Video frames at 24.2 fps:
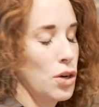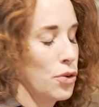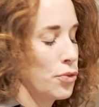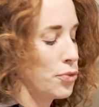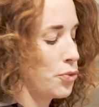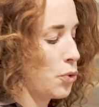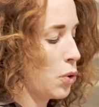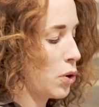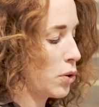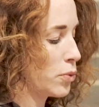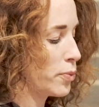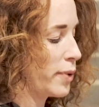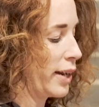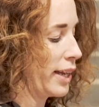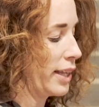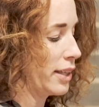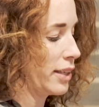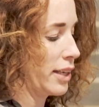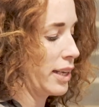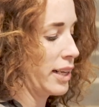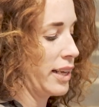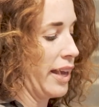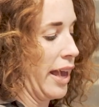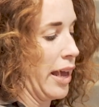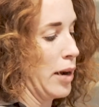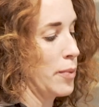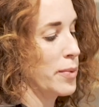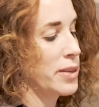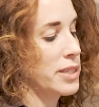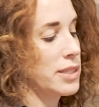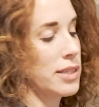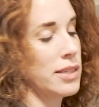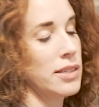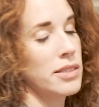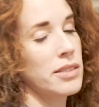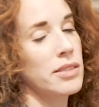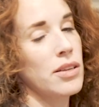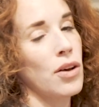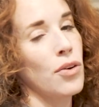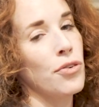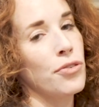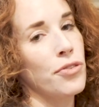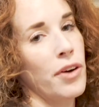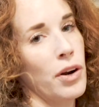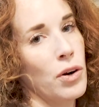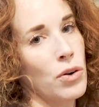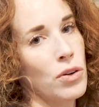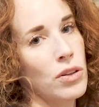for regulated cannabis. And until
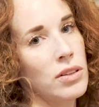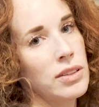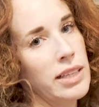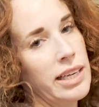federal